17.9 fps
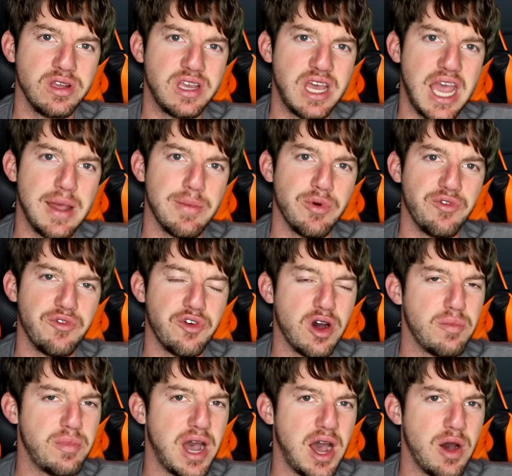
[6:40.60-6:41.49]
cable
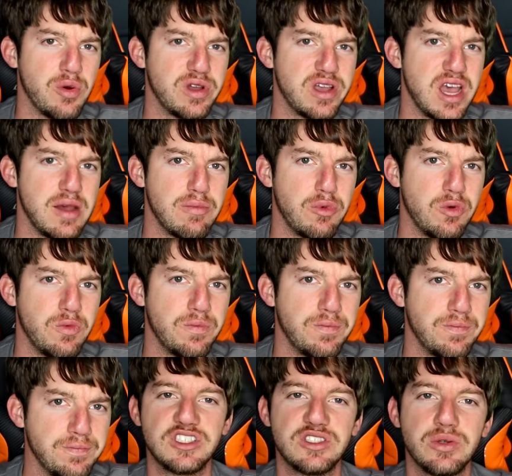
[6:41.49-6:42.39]
for a power cable.
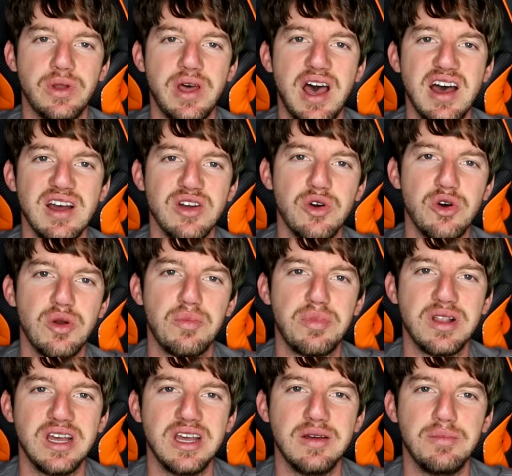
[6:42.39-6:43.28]
So now I go to
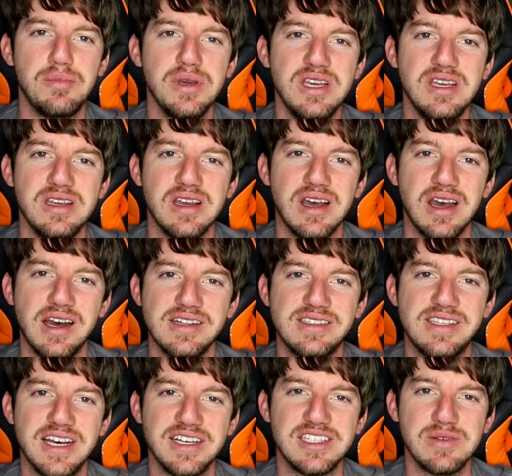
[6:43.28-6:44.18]
plan B. I
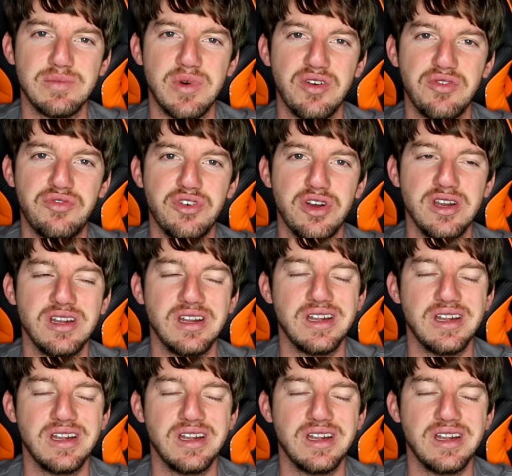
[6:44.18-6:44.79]
texted my friend